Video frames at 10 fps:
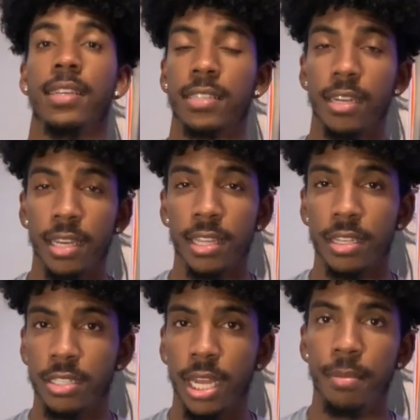It's going to get
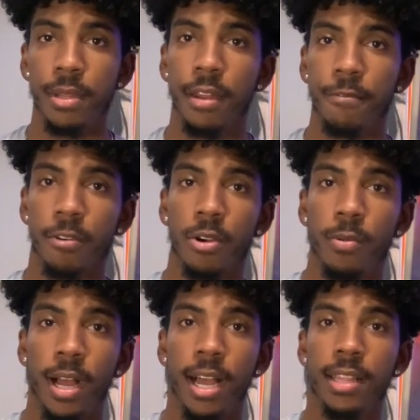the job done for a
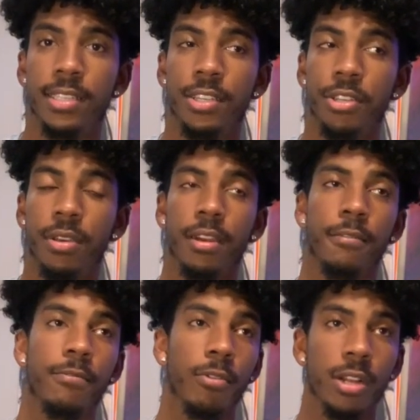while until you can
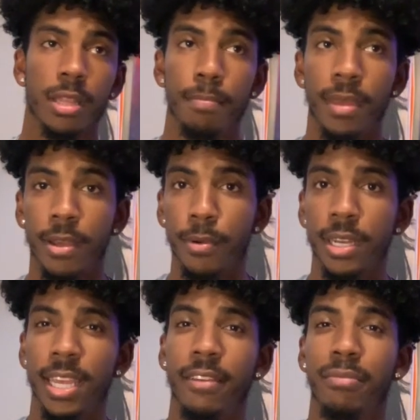afford the big
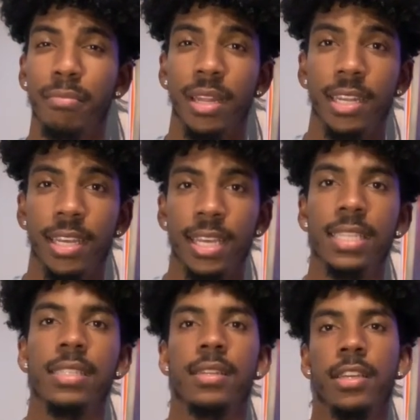one if money
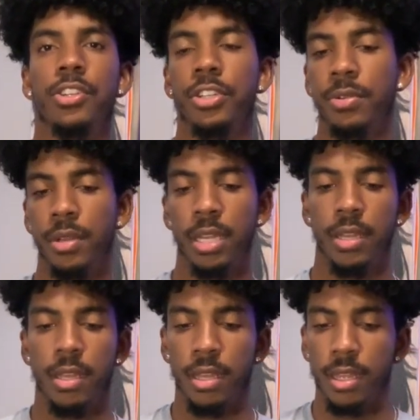is an issue.
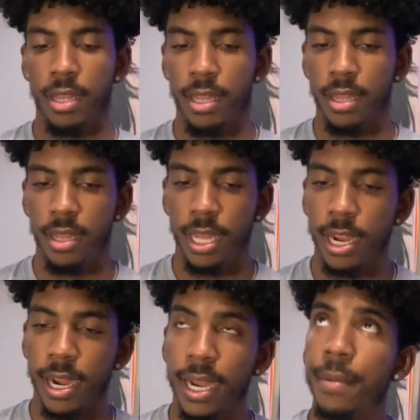All
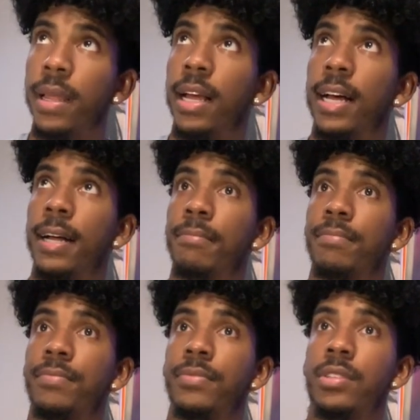right,
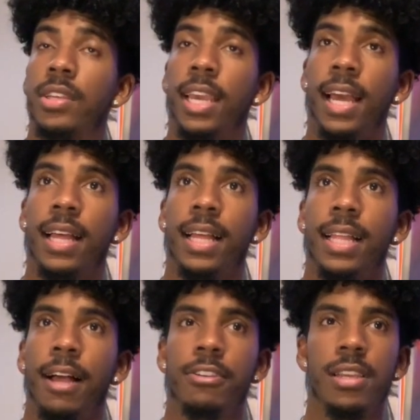so yeah,
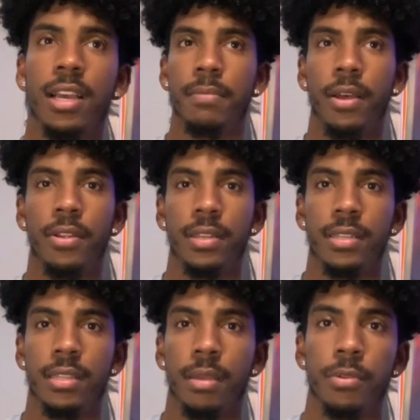I was about
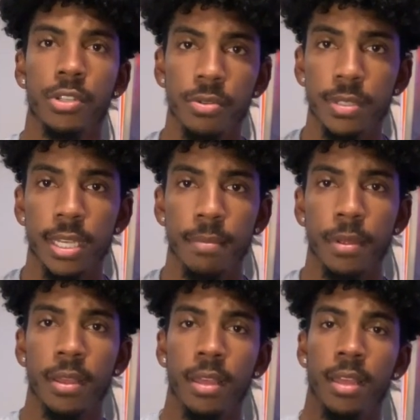number 2 tip.
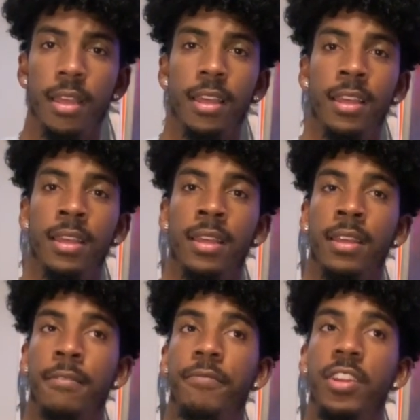
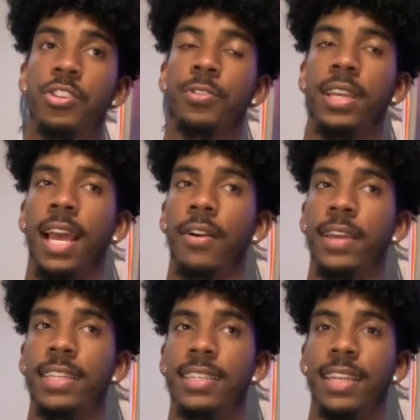Venturing out
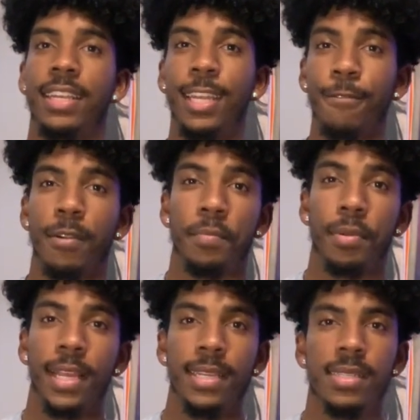into different
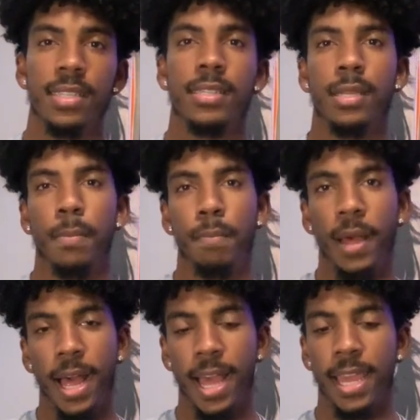places to
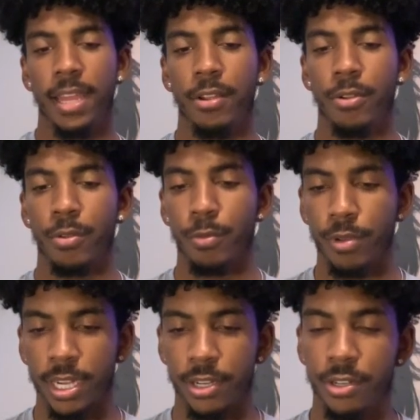buy
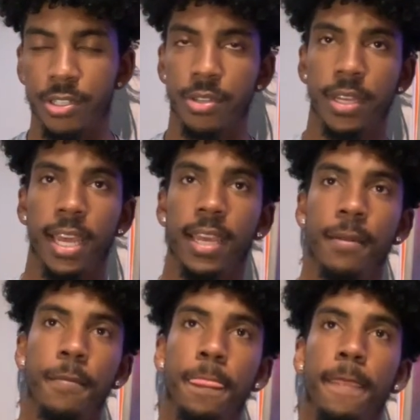records, okay?
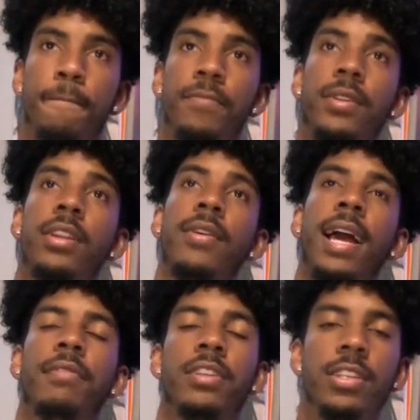You don't
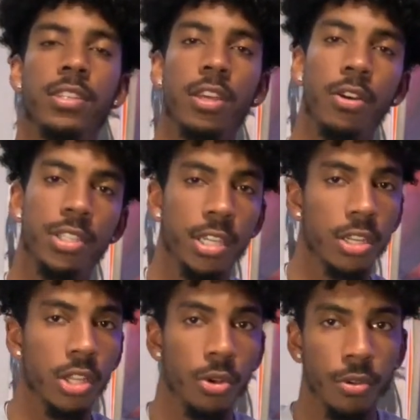have to just go to your
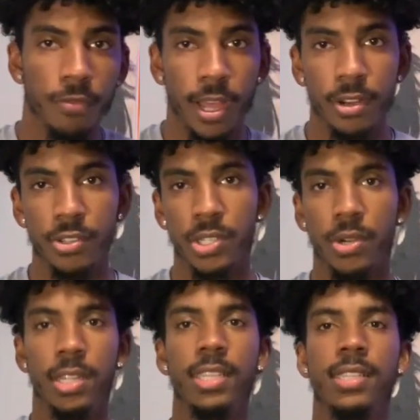local vinyl
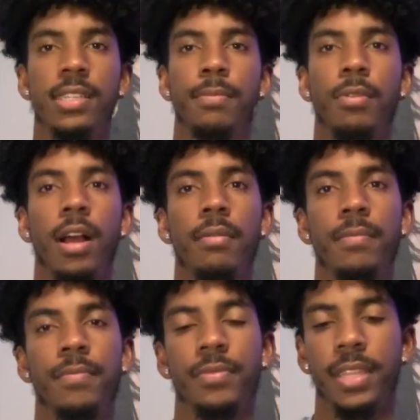store, and this is the
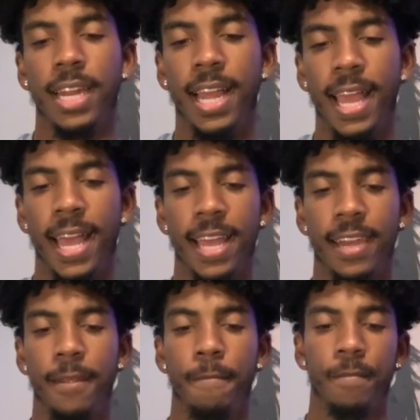problem that I had.